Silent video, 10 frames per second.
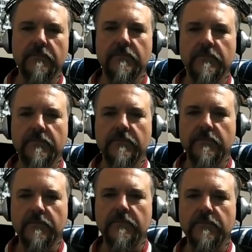
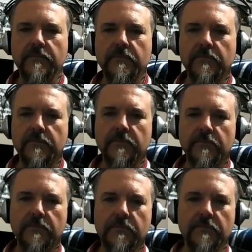
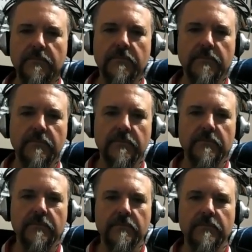
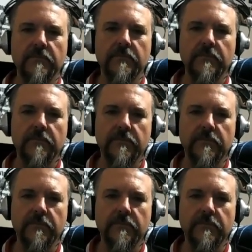(silent)